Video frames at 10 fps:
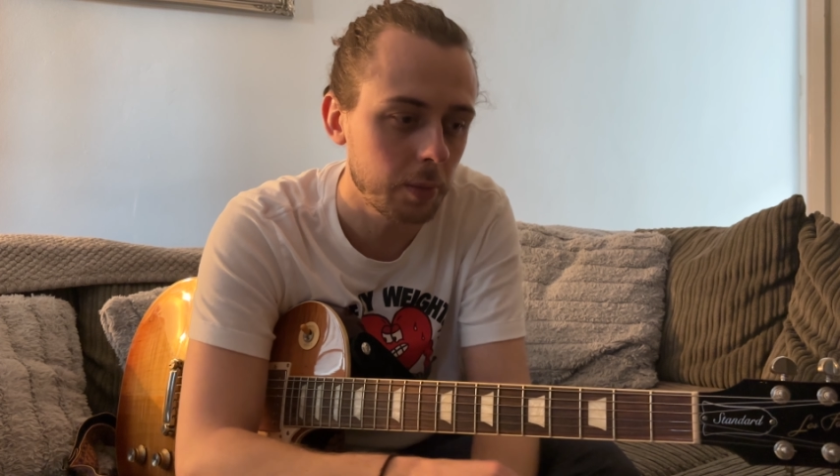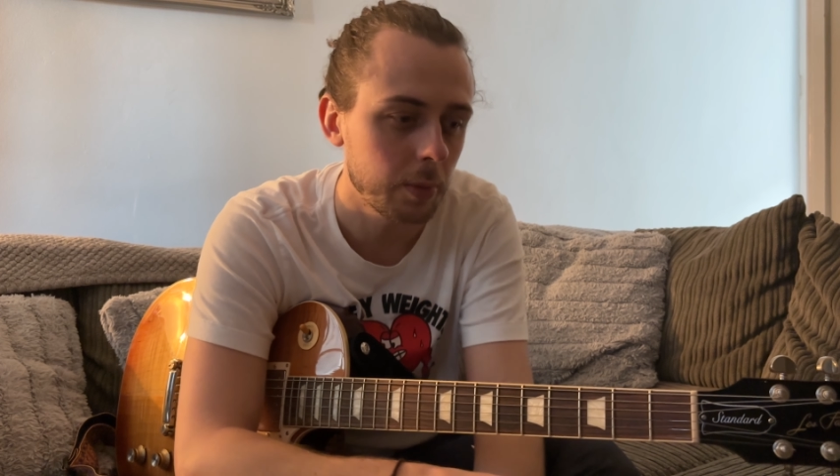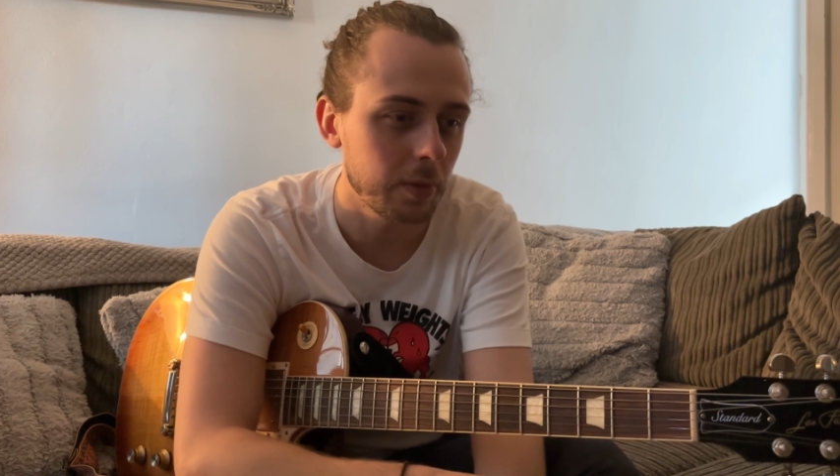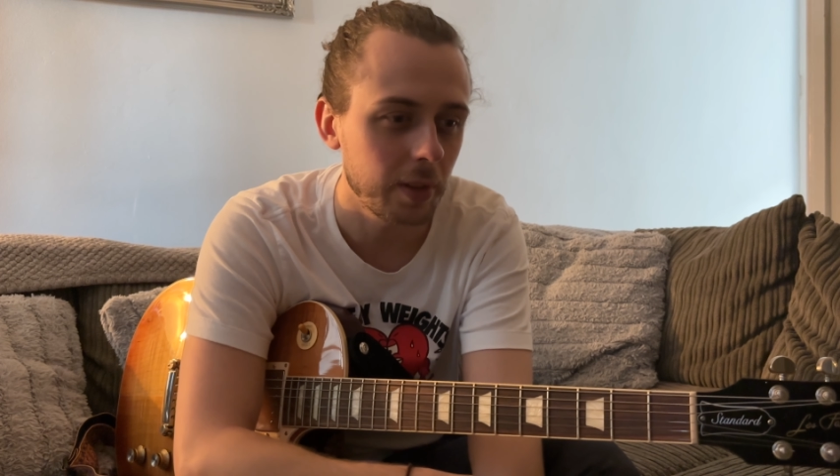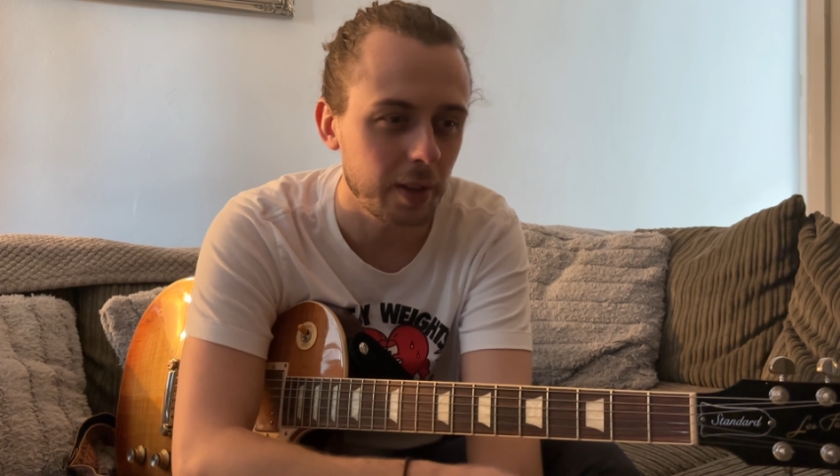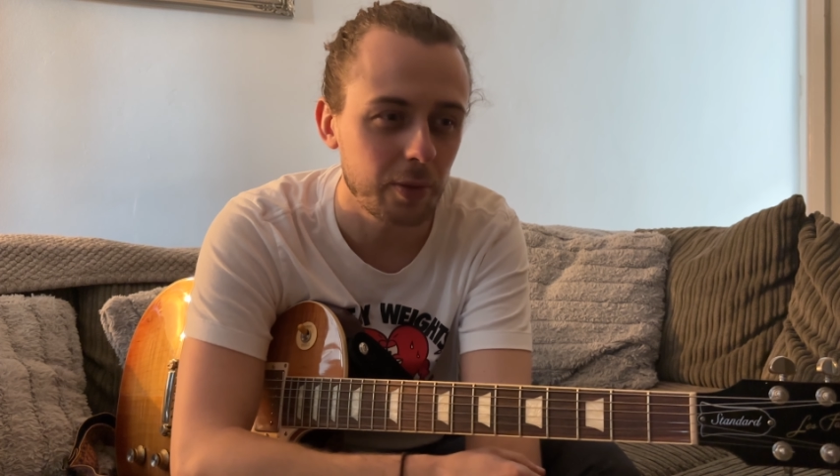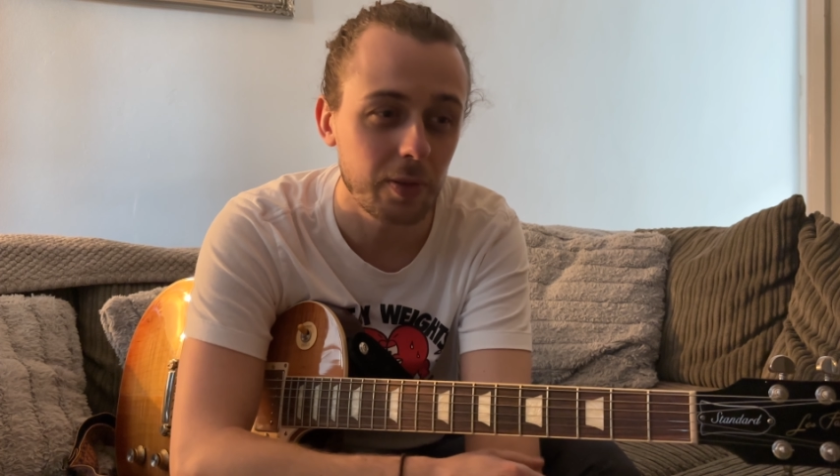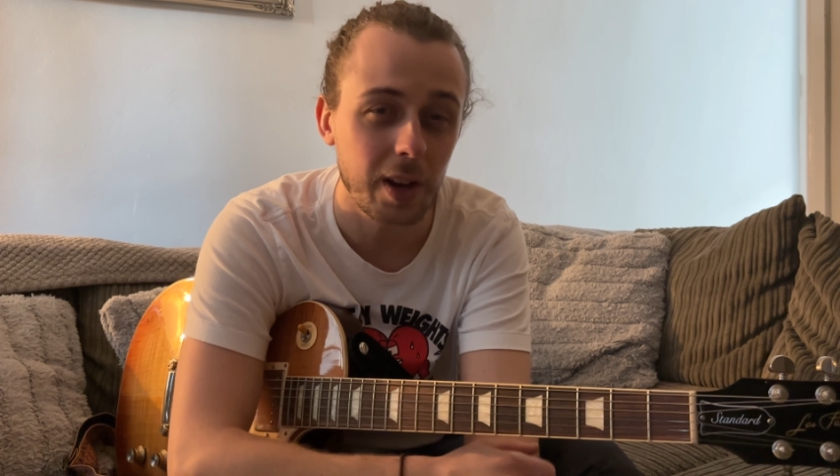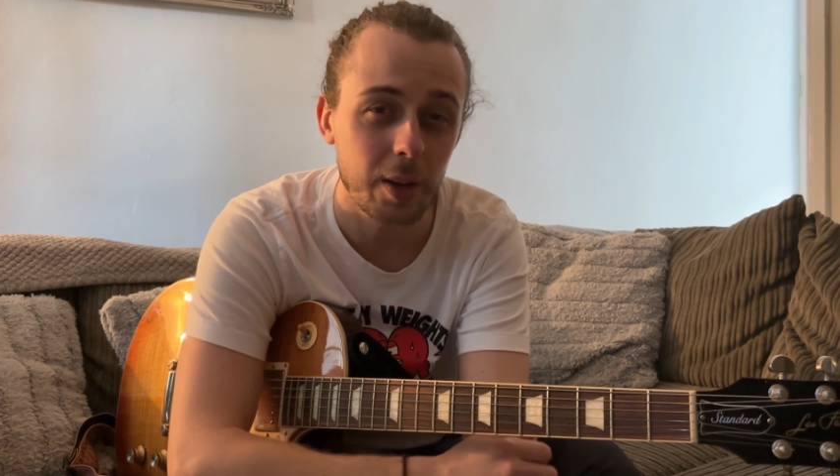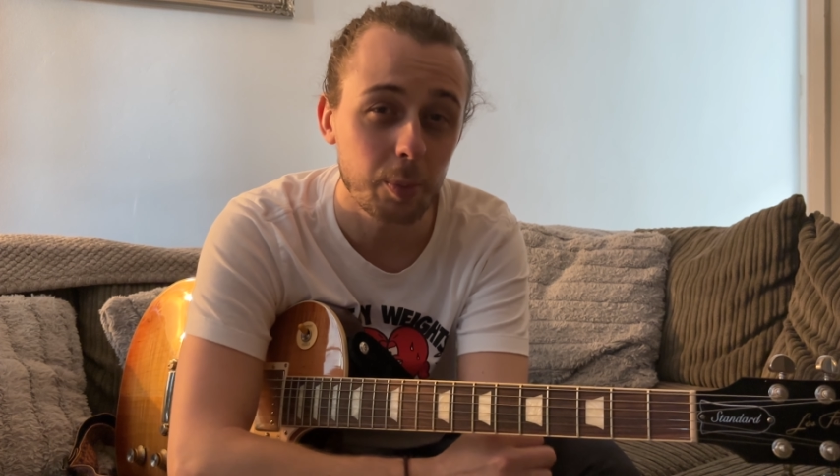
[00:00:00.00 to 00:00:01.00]
of like
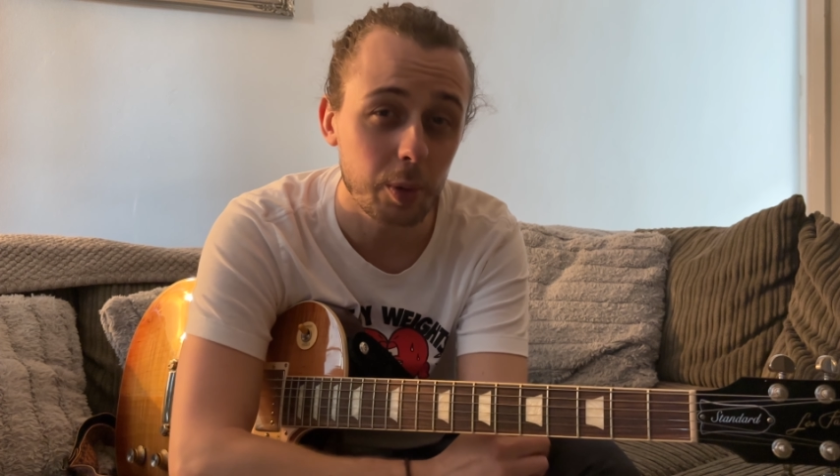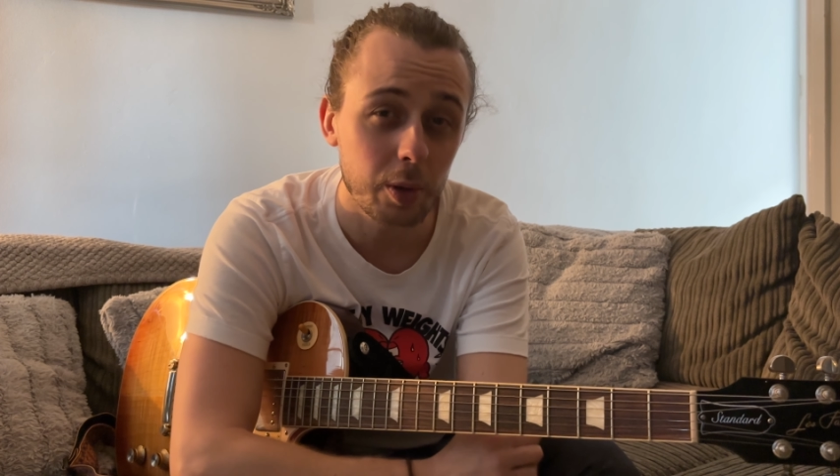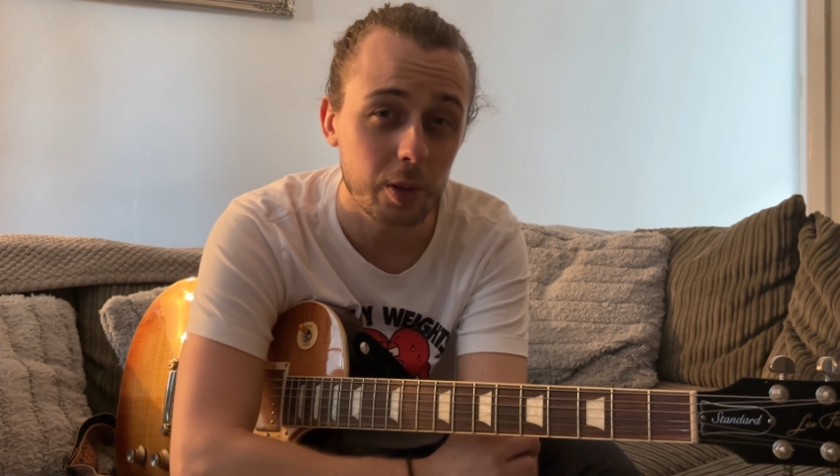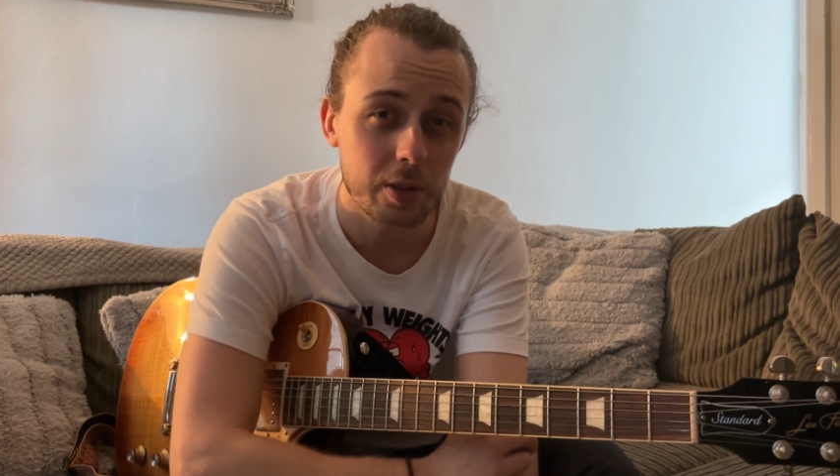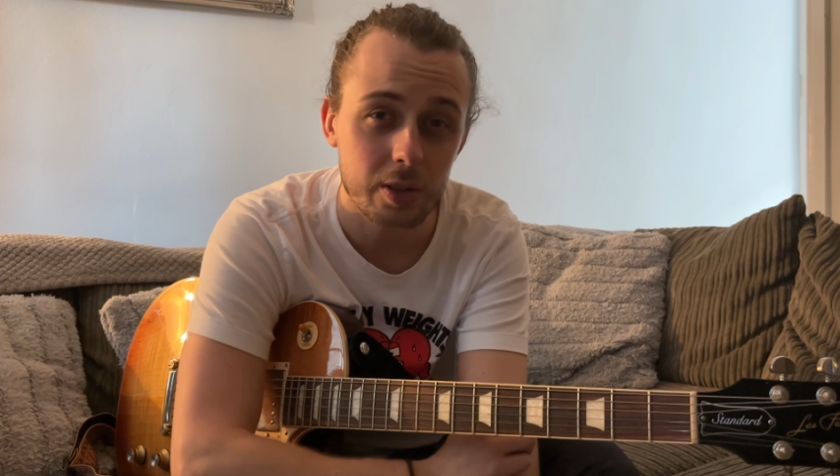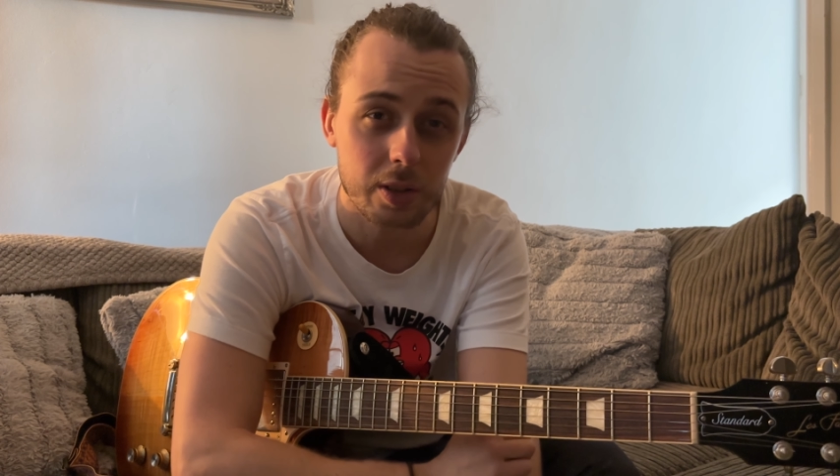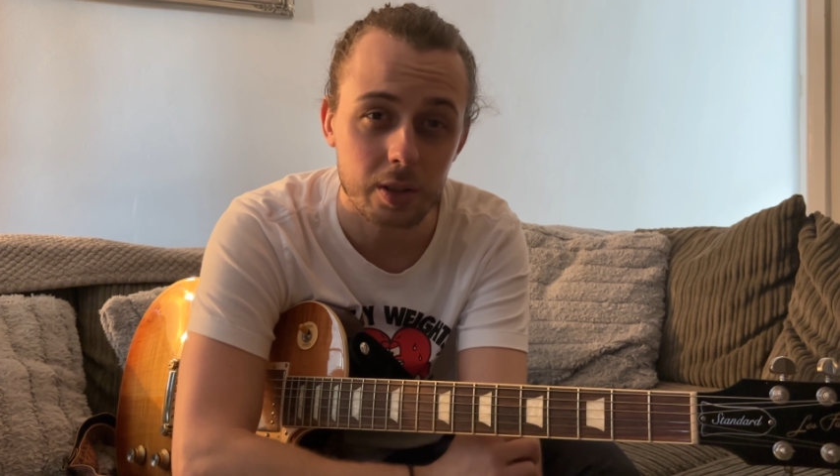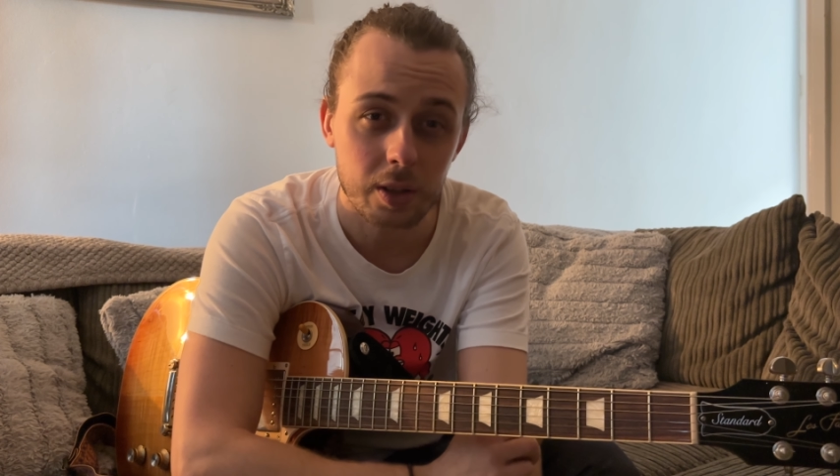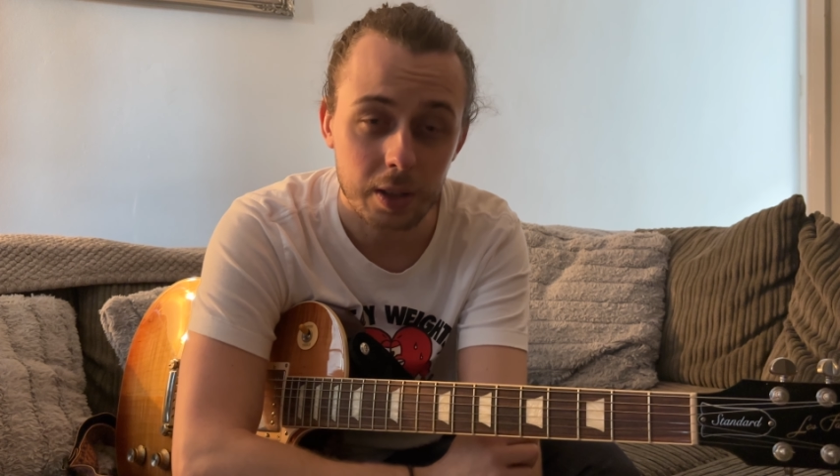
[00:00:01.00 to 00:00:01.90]
Firebirds, and